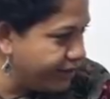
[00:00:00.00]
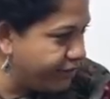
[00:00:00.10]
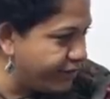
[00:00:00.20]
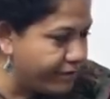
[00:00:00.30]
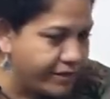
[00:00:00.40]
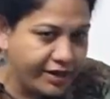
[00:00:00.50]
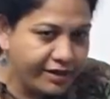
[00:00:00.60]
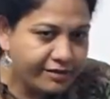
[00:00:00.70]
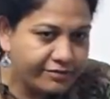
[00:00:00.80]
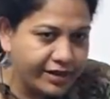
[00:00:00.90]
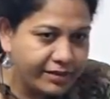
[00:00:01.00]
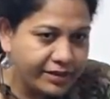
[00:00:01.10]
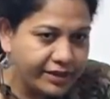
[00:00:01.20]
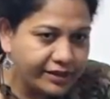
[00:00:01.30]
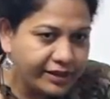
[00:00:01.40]
For many of them,
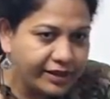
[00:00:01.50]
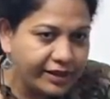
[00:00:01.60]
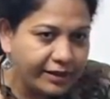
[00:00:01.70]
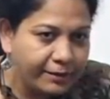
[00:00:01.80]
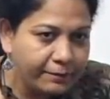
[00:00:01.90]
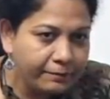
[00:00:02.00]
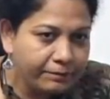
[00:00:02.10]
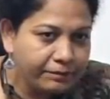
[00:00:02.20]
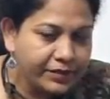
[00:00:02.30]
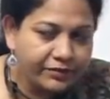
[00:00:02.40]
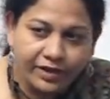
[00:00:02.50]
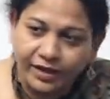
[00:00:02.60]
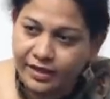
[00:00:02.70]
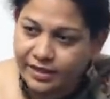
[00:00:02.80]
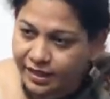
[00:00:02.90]
I think the
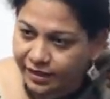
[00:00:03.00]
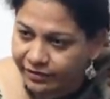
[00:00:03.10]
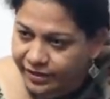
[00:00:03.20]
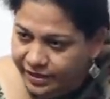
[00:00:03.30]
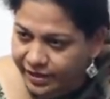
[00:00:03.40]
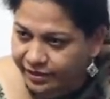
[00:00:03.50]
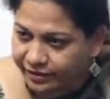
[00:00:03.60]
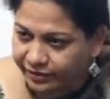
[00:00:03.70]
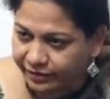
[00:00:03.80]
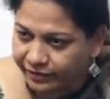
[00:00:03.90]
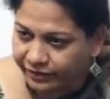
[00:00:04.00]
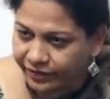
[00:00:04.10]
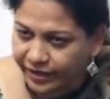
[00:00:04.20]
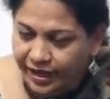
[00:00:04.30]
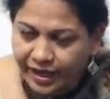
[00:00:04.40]
word itself is new.
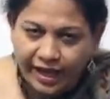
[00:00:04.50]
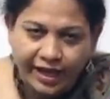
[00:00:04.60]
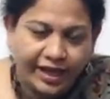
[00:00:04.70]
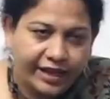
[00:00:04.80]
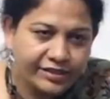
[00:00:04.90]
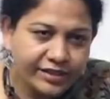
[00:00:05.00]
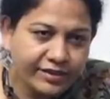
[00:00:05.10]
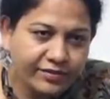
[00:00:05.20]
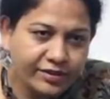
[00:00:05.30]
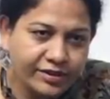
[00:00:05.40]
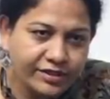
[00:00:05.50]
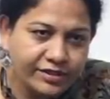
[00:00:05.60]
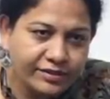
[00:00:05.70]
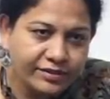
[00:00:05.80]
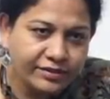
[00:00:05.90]
I actually wanted
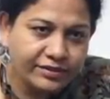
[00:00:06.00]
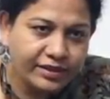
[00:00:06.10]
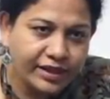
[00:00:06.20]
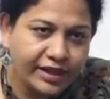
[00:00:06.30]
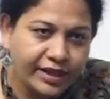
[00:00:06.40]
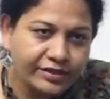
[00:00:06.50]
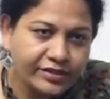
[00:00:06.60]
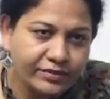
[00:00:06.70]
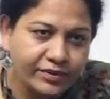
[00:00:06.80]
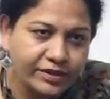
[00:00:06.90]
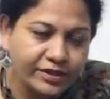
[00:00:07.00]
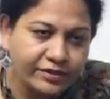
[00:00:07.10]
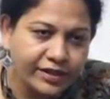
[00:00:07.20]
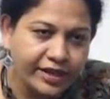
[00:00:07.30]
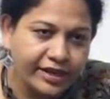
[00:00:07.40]
to I actually wanted to
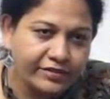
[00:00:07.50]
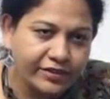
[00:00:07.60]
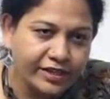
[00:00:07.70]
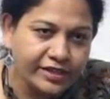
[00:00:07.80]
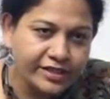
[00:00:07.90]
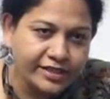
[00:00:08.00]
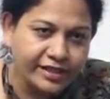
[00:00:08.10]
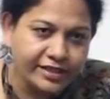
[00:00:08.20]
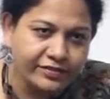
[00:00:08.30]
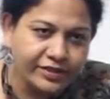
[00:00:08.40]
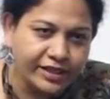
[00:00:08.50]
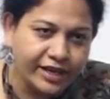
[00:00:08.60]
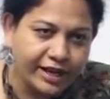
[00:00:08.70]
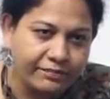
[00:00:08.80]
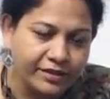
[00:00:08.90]
narrate one incident which had
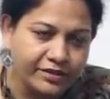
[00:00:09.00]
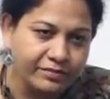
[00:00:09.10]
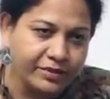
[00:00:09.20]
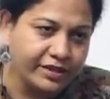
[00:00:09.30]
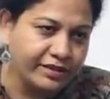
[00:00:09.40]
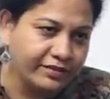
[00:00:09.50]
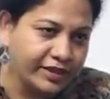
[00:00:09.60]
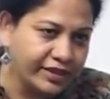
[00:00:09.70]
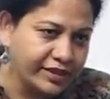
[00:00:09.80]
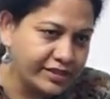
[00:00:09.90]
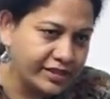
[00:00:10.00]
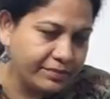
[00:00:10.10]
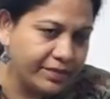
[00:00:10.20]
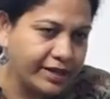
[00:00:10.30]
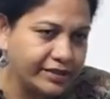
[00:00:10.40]
happened to me in the very
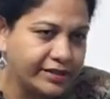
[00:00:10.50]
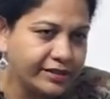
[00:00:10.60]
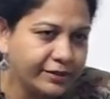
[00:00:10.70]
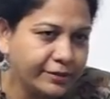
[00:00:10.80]
recent past.